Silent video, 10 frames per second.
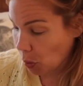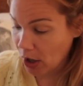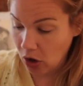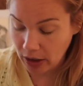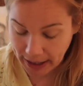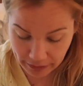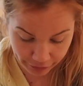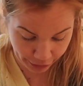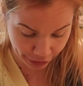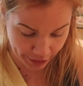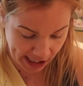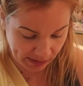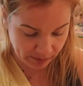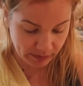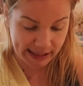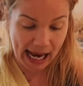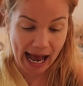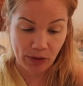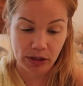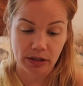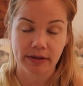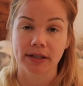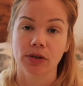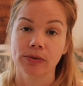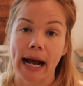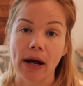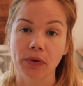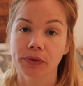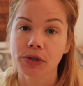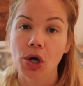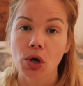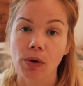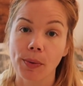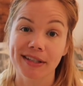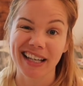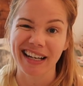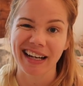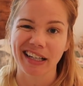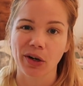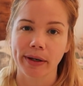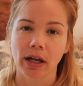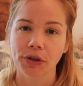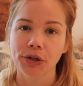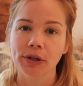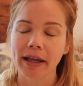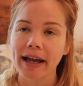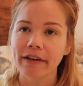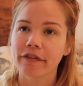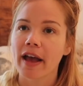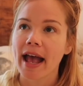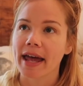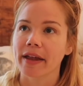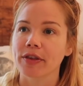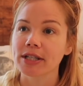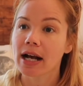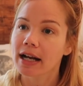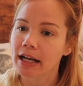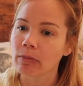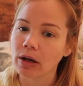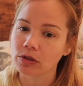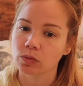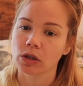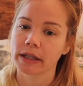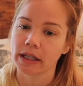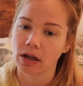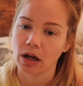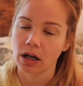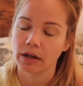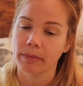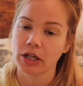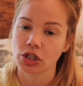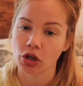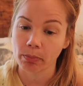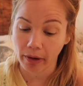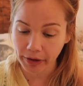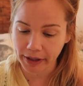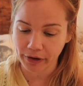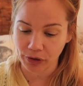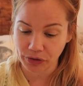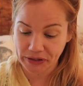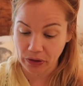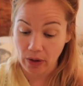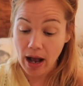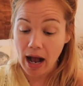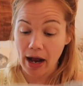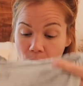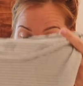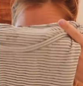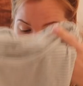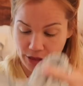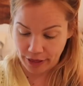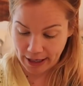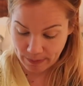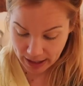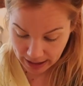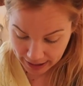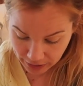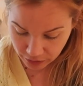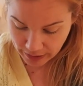we all kind of themed ours around what was like kind of going on in our life. And at the time, I was working on my show Party Girl, so I wanted to theme it kind of